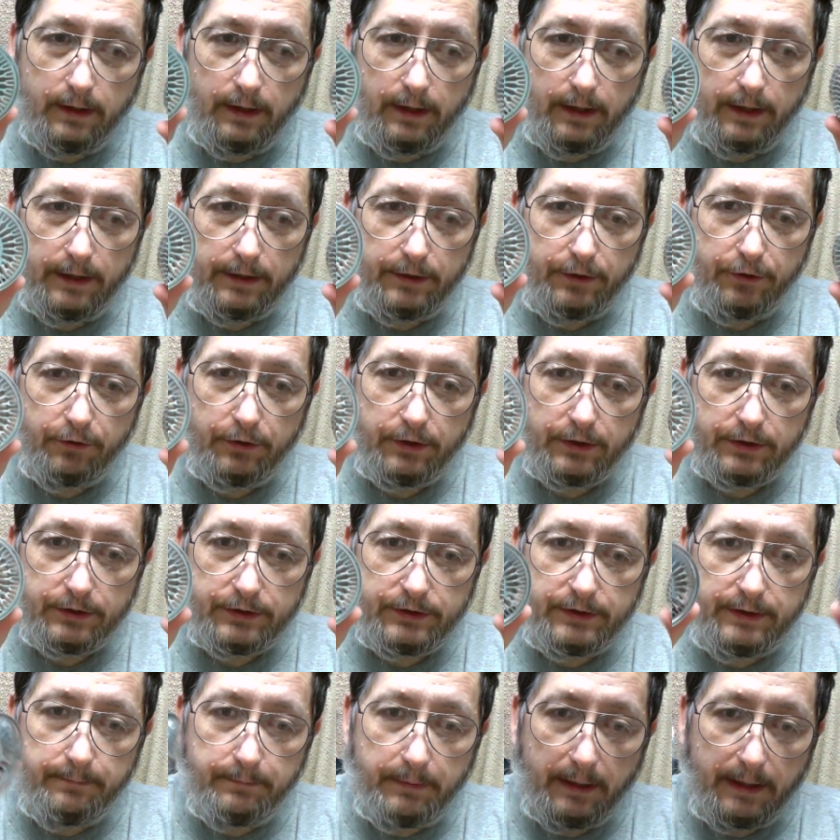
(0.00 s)
as you can
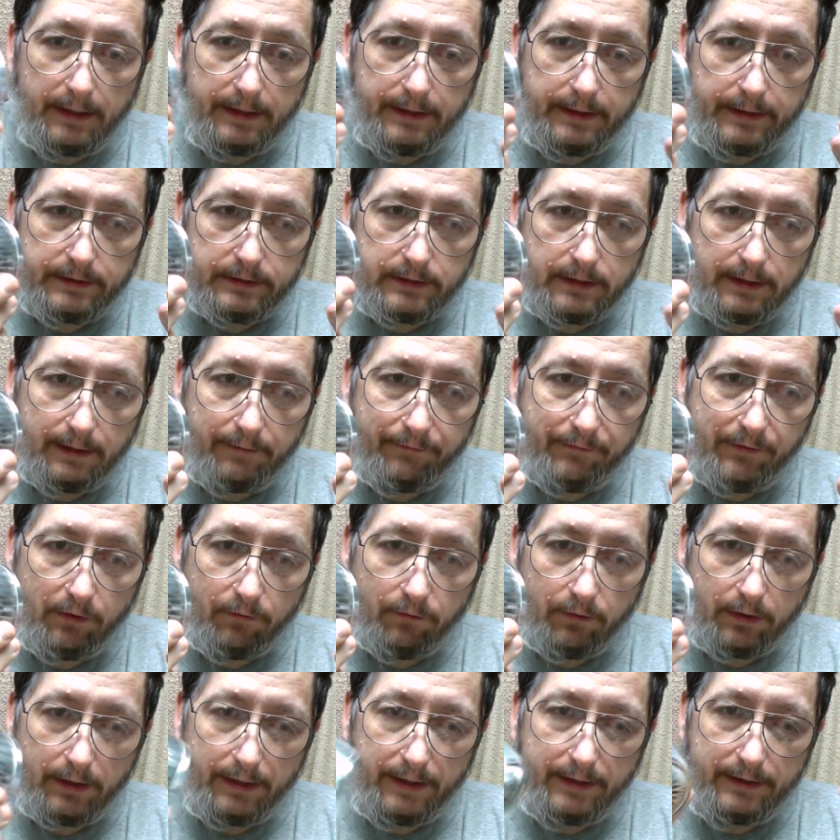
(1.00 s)
see by these
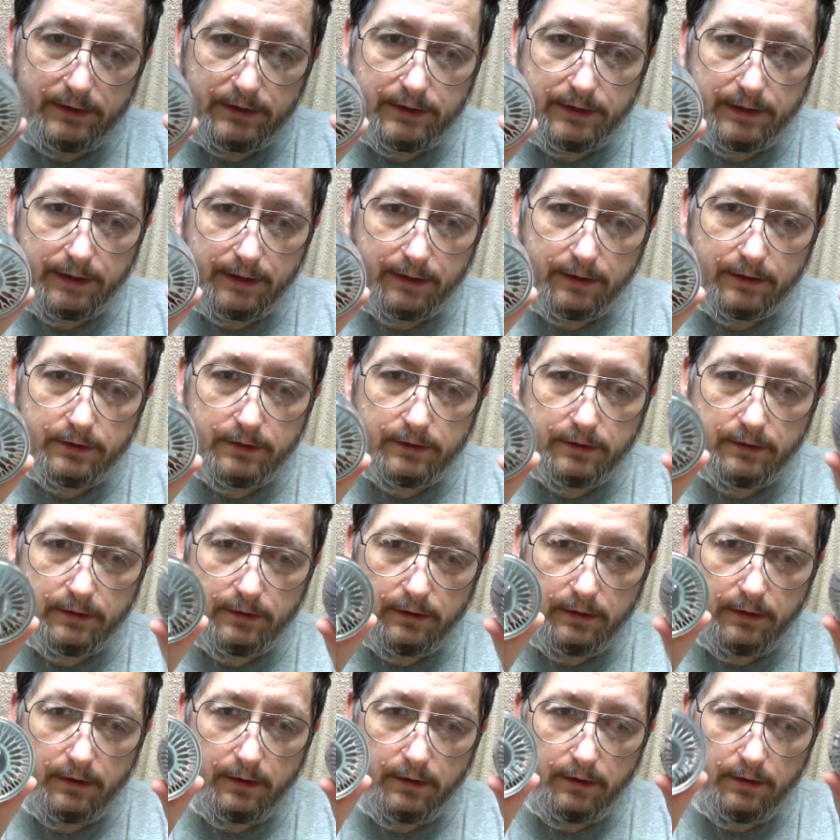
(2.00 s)
leftover heat sinks,
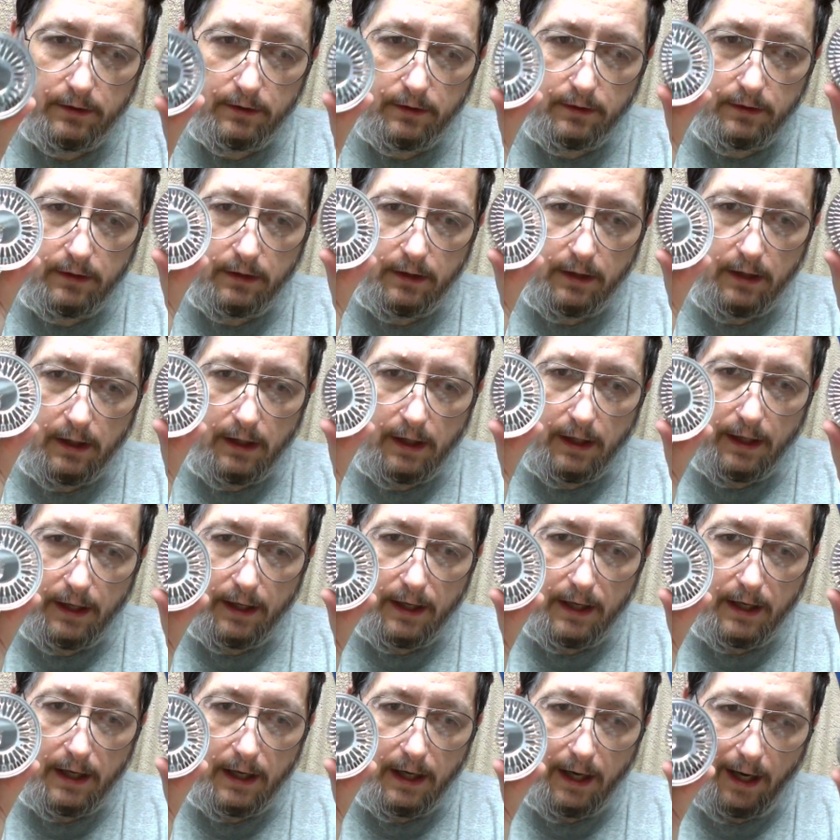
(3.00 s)

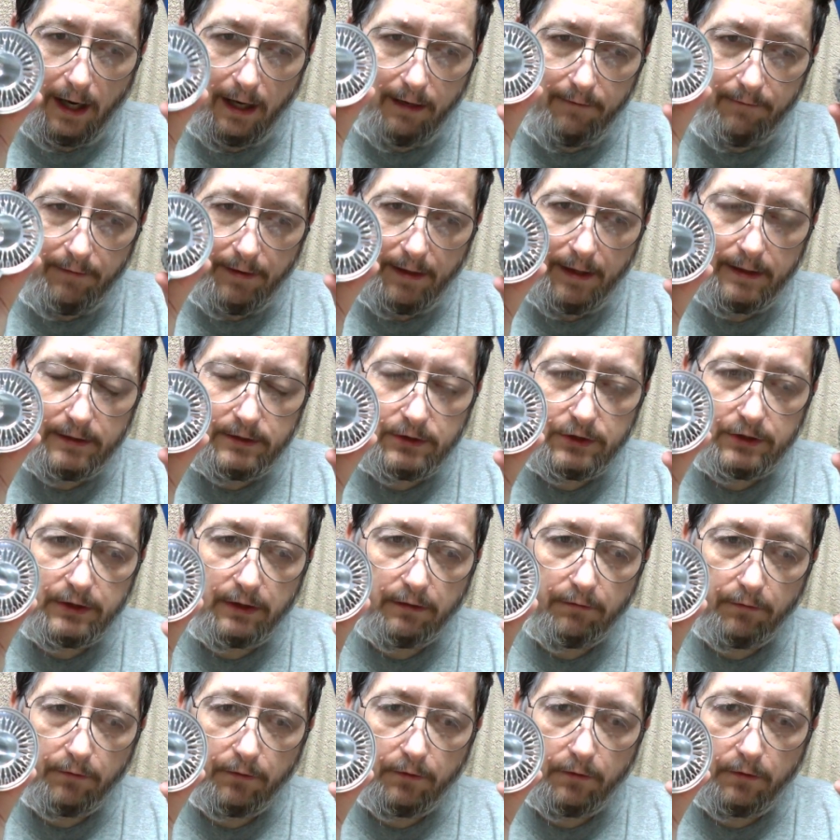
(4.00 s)
I've had
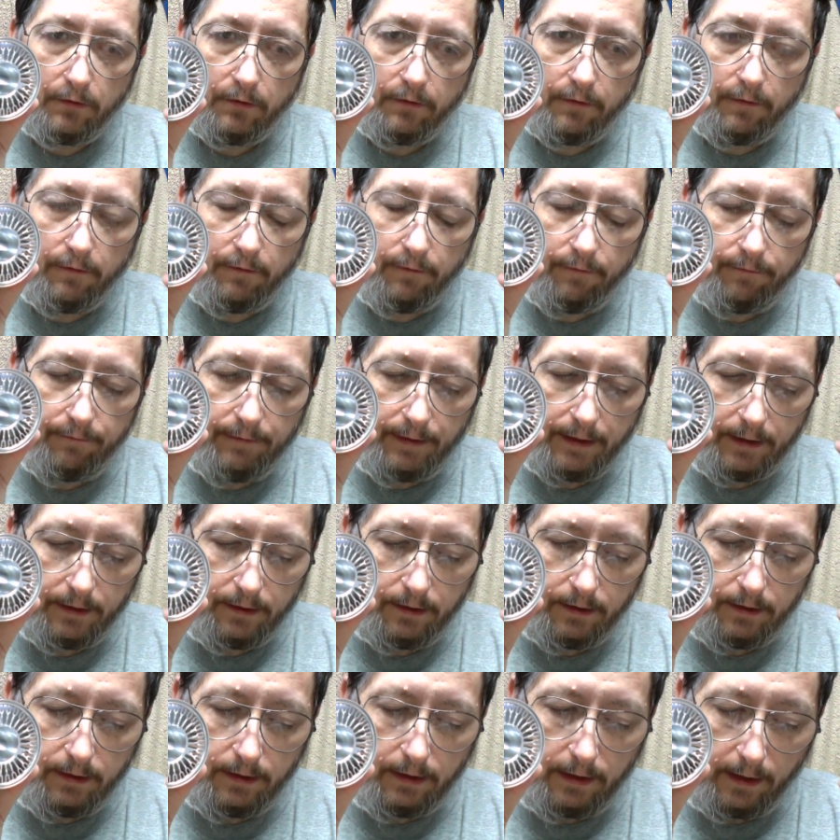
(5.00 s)
several that
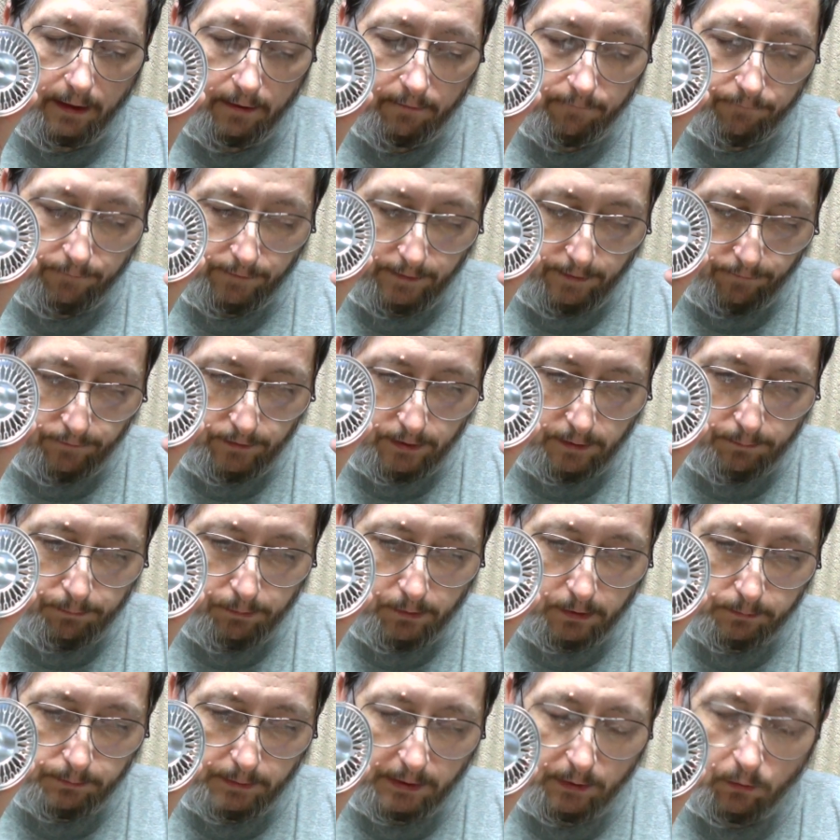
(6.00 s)
have given up
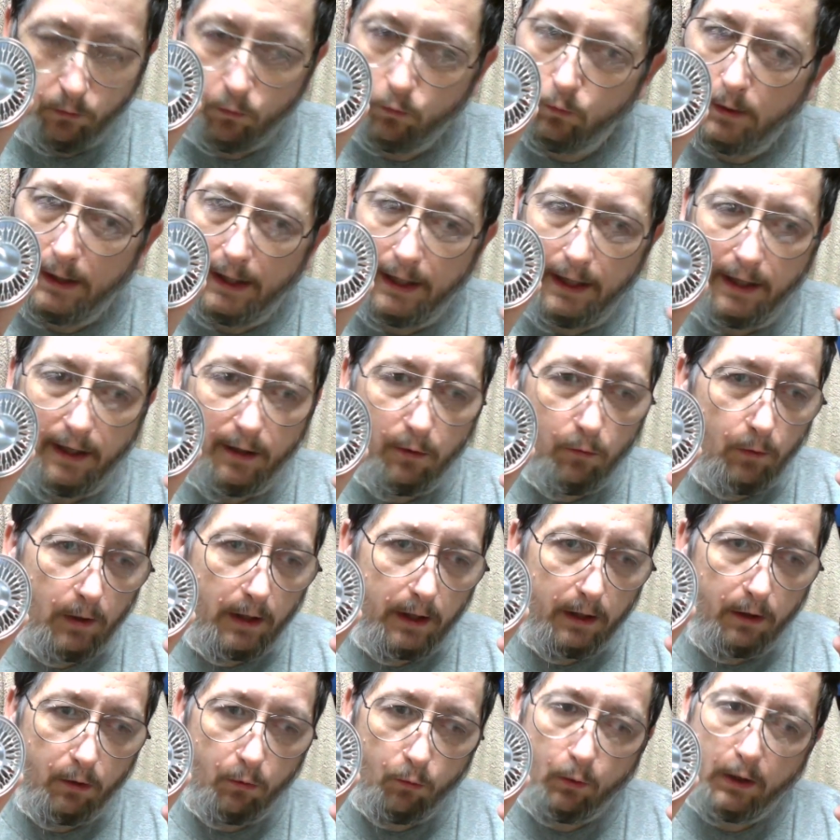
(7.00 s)
on me way
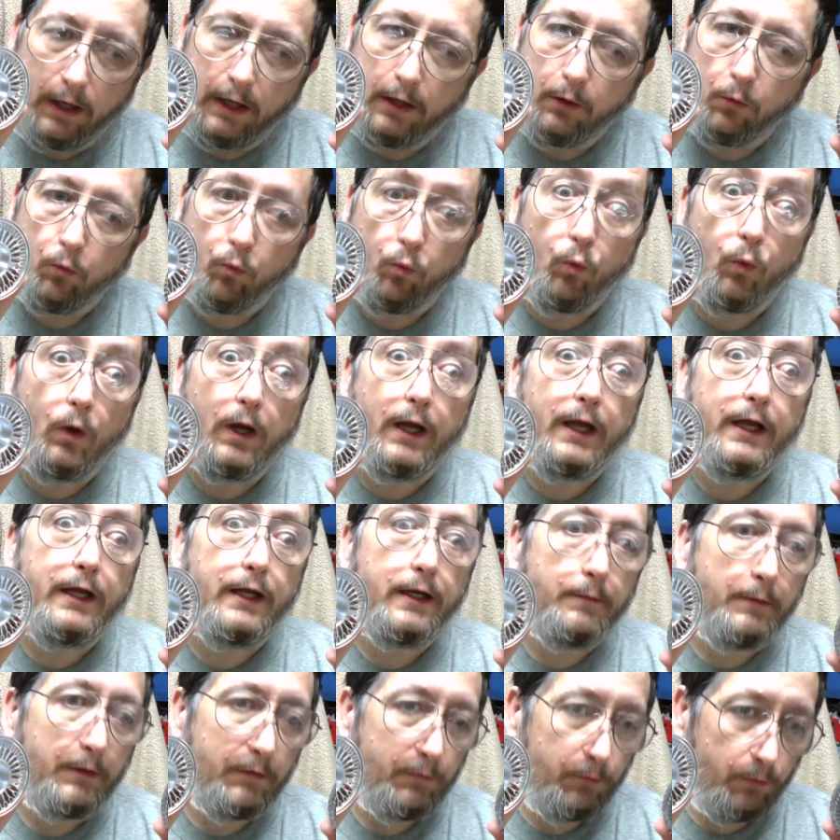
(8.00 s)

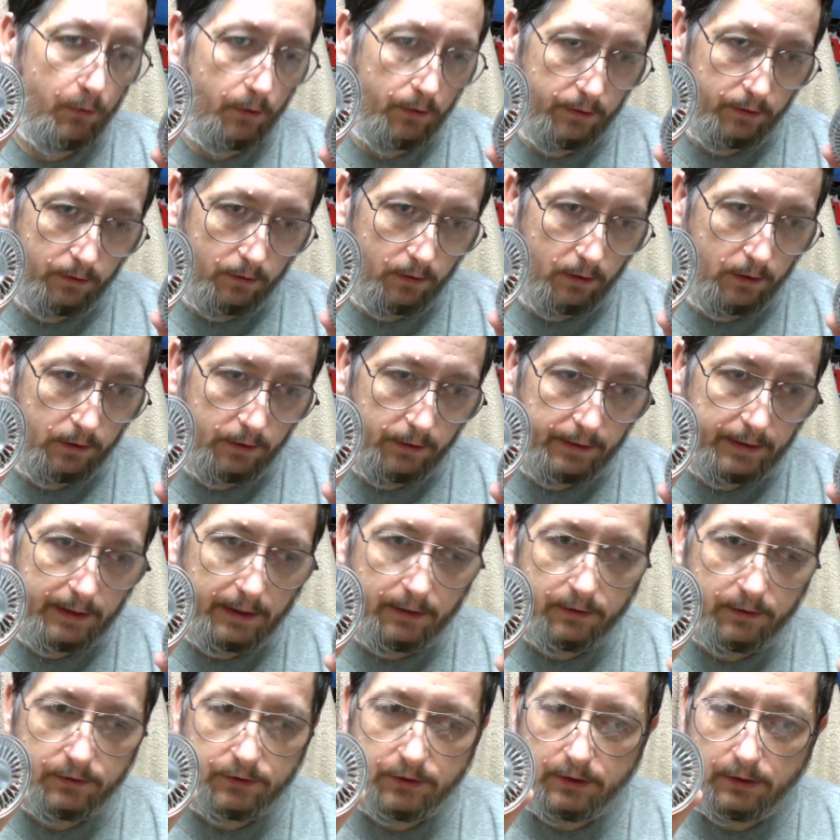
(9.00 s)
before their
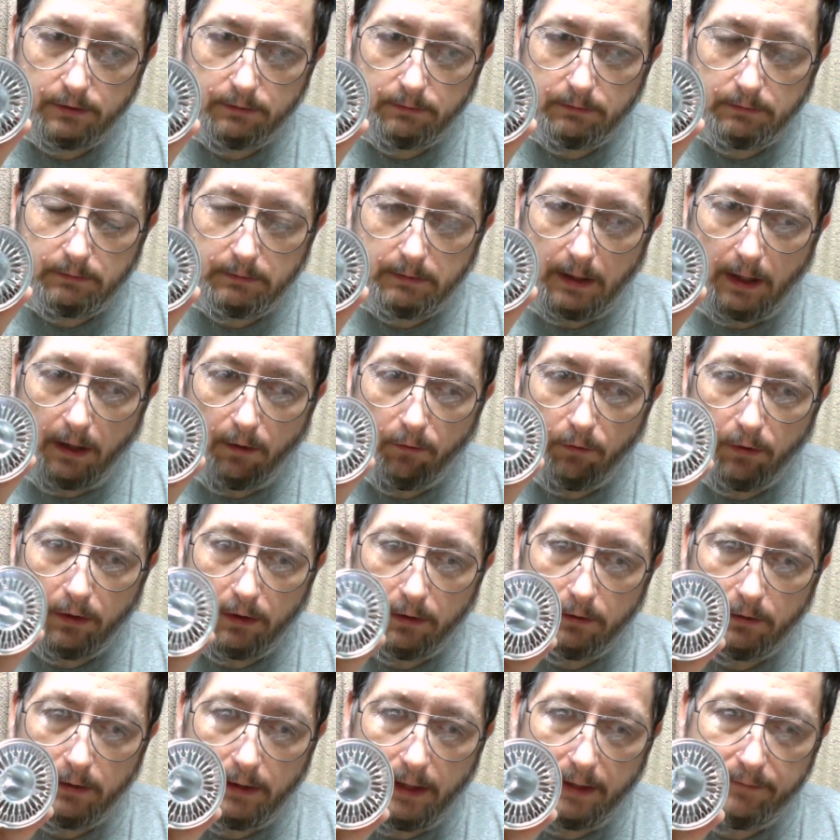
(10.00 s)
100,000 hour
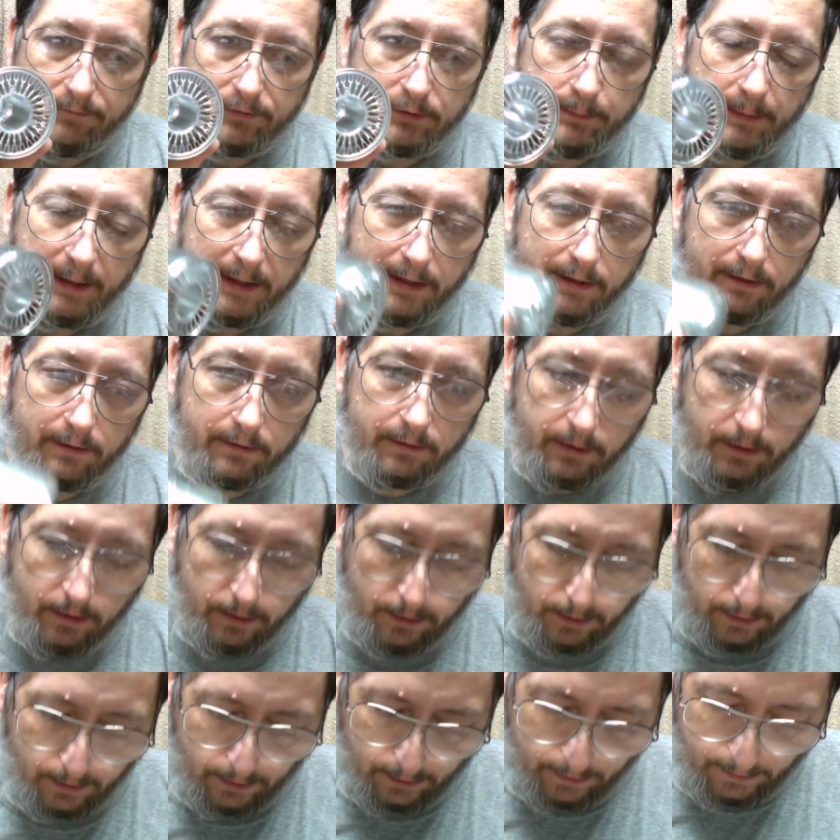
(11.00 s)
lifespan.
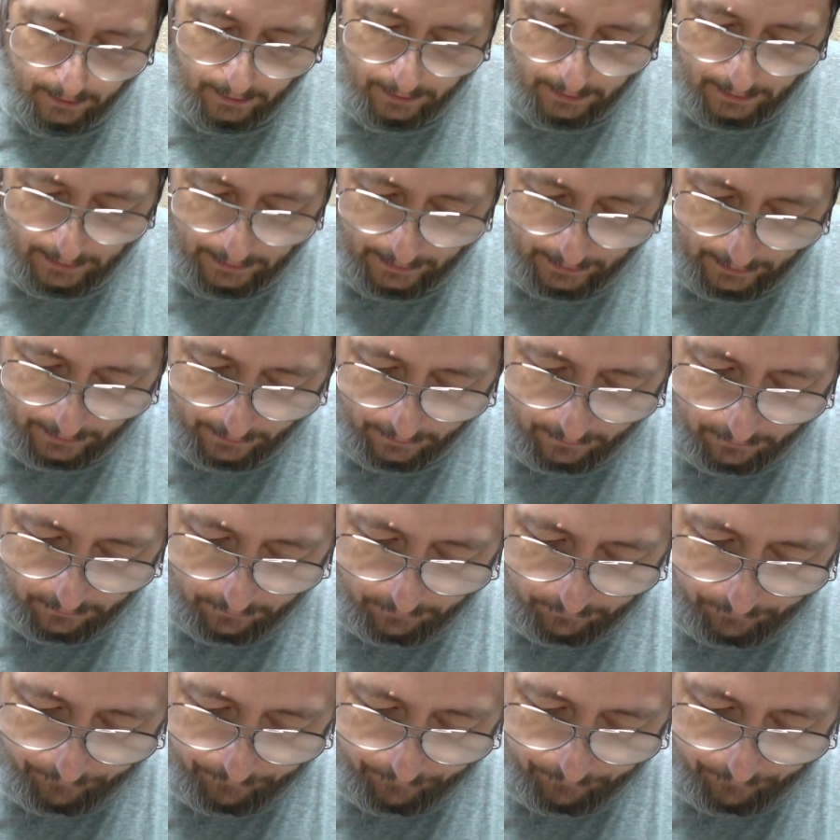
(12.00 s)
And